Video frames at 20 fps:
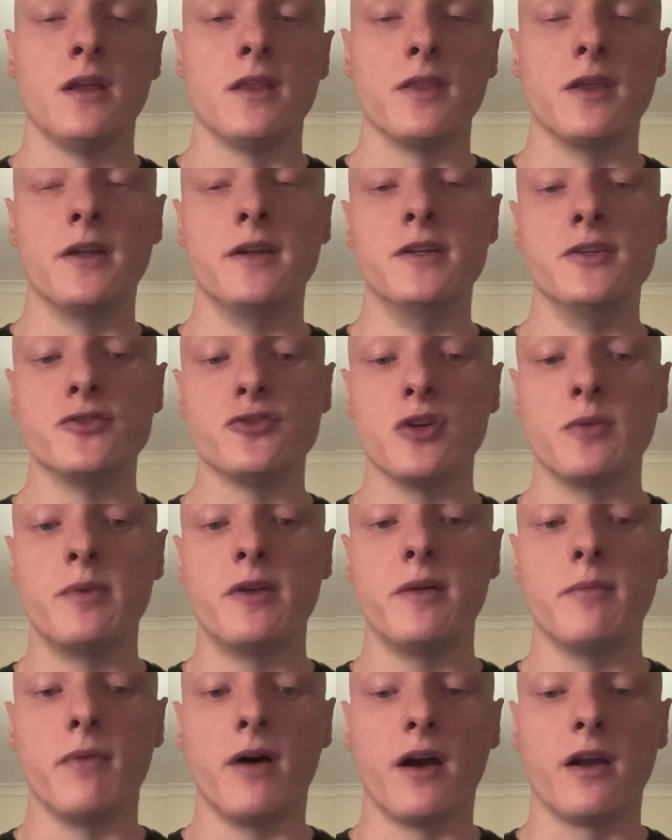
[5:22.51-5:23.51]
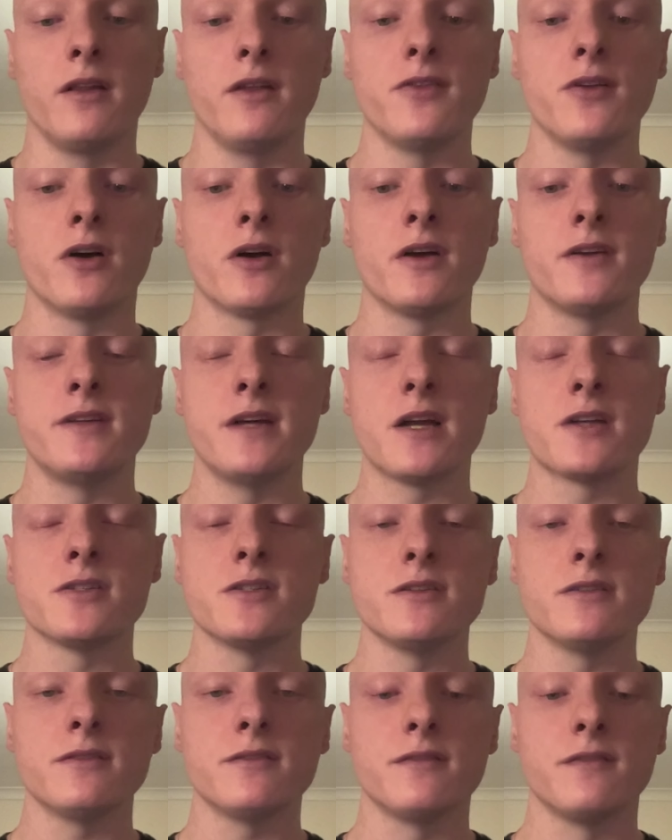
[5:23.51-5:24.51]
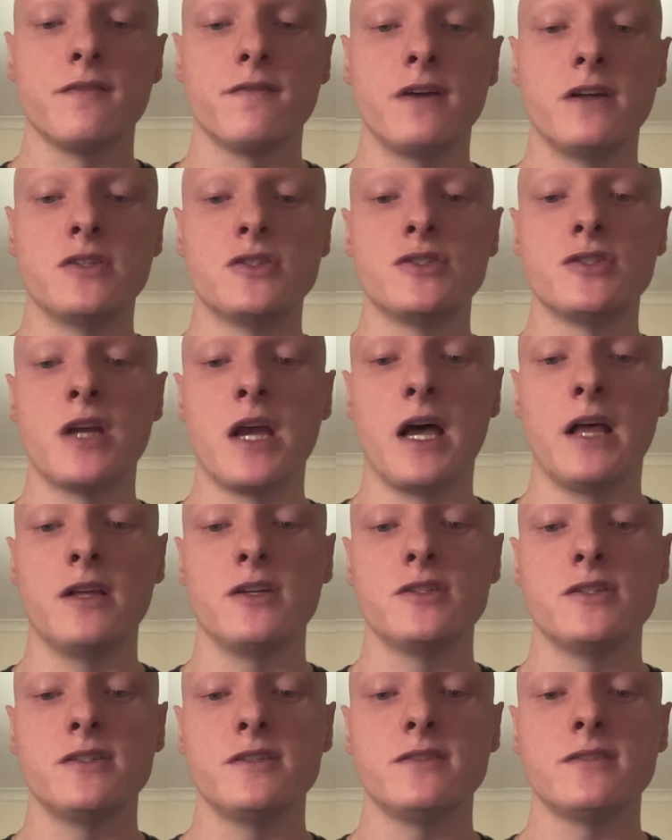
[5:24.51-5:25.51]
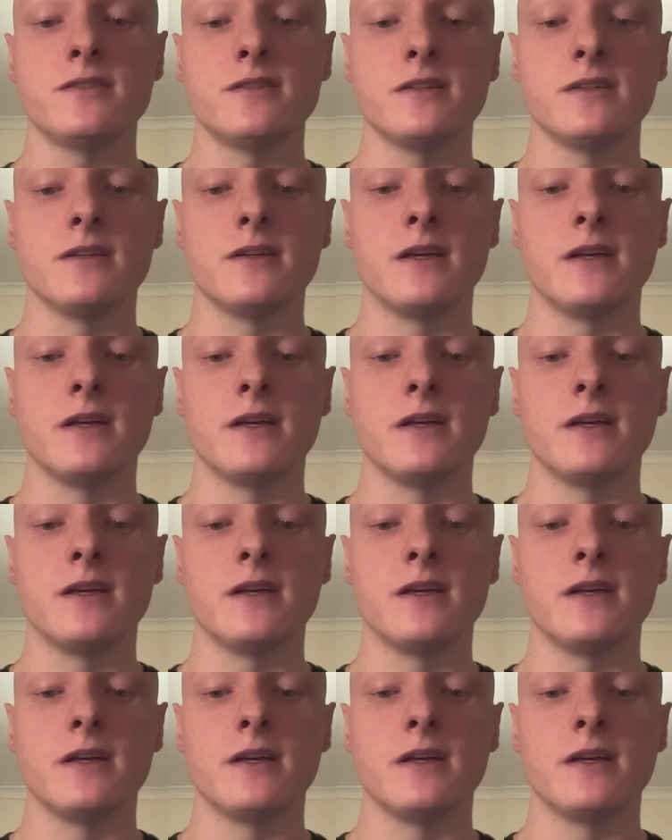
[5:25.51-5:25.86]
The distributed monolith architecture faced challenges